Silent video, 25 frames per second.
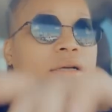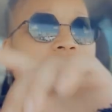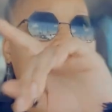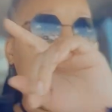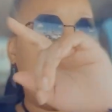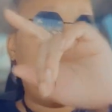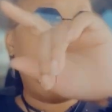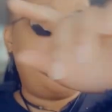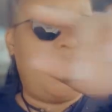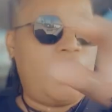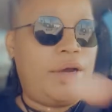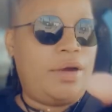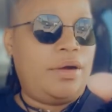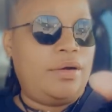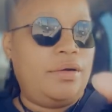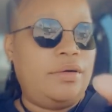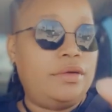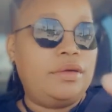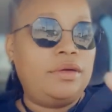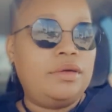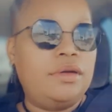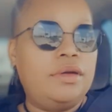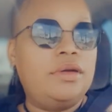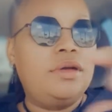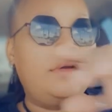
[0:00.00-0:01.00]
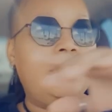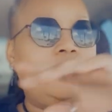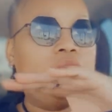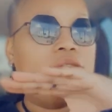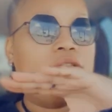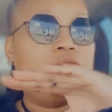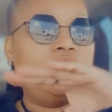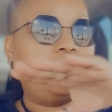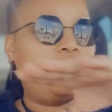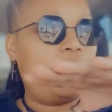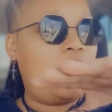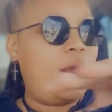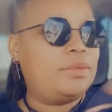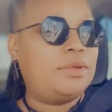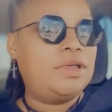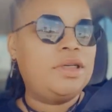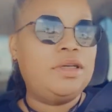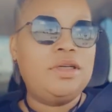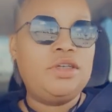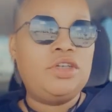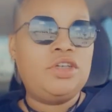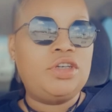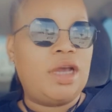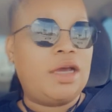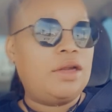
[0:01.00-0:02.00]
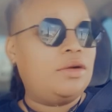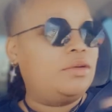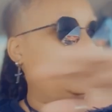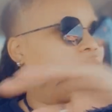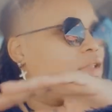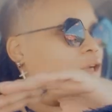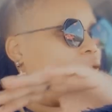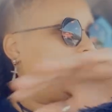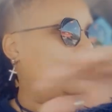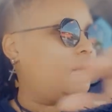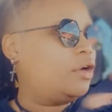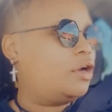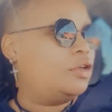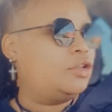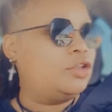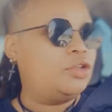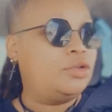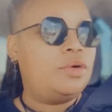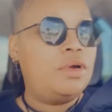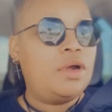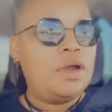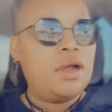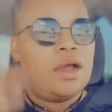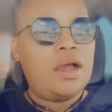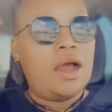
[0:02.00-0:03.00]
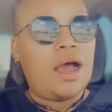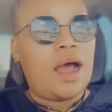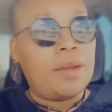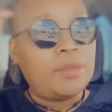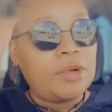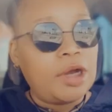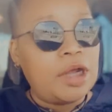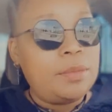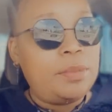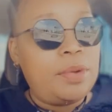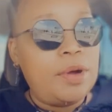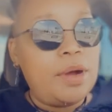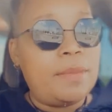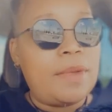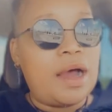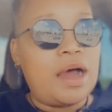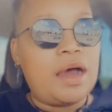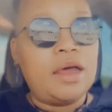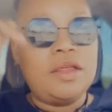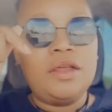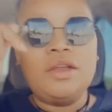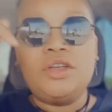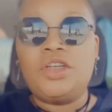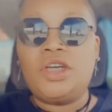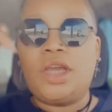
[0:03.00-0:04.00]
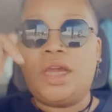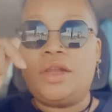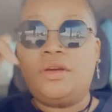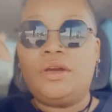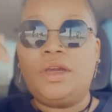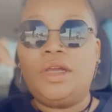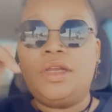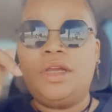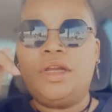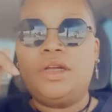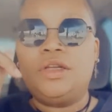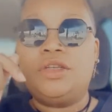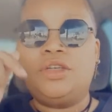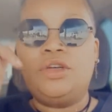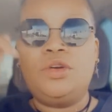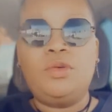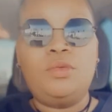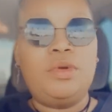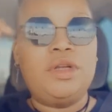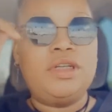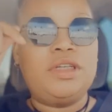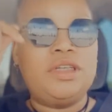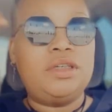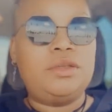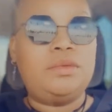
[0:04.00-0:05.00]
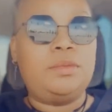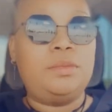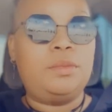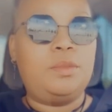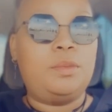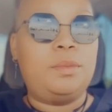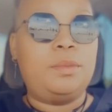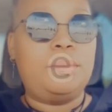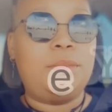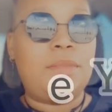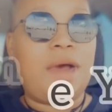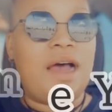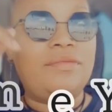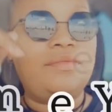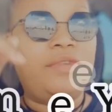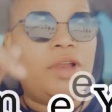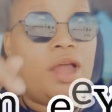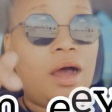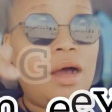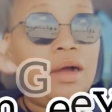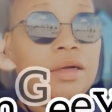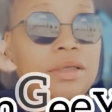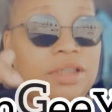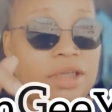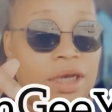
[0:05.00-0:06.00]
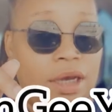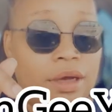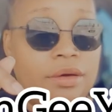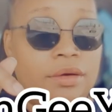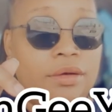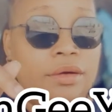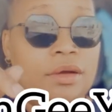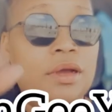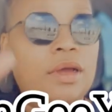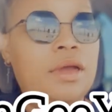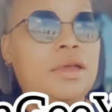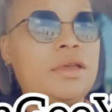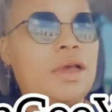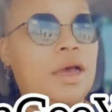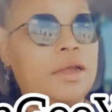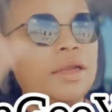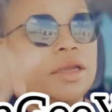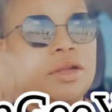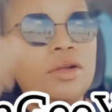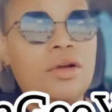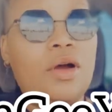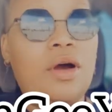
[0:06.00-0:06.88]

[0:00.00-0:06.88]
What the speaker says: share, subscribe to this channel. It's not gonna hurt you. I'm gonna put my other channel in here too, which is my blog channel. Y'all need to